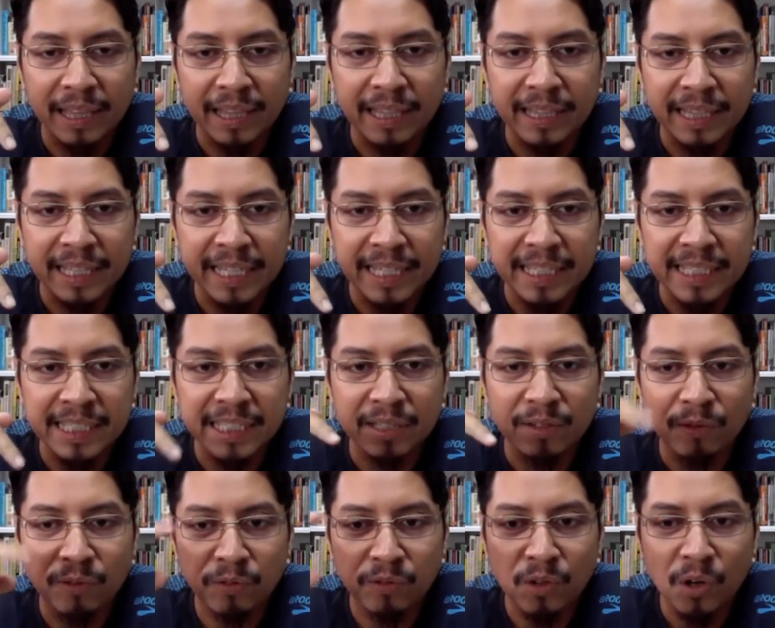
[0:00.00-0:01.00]
these
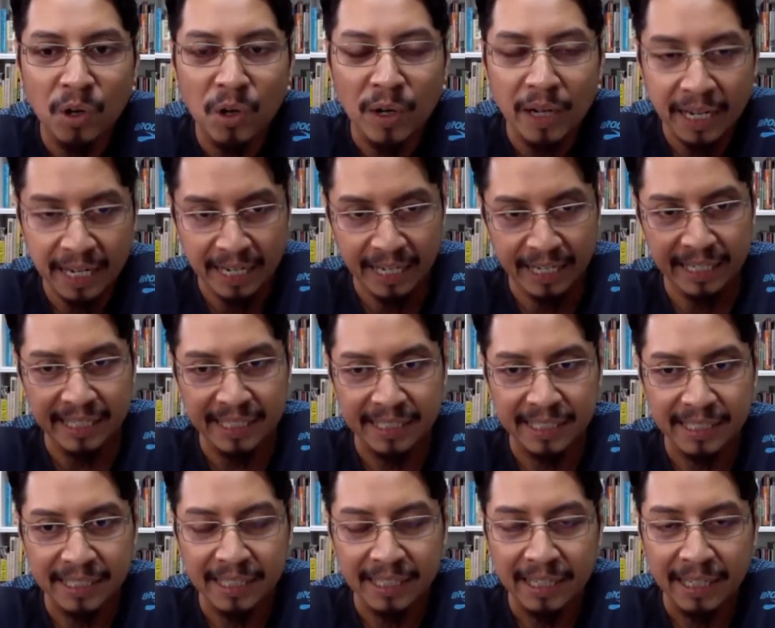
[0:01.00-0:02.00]
four
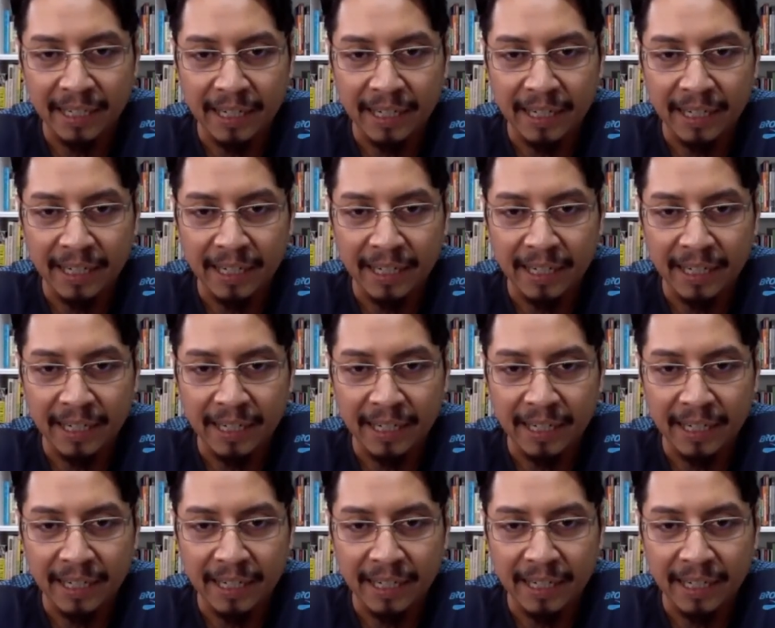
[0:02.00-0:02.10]
areas.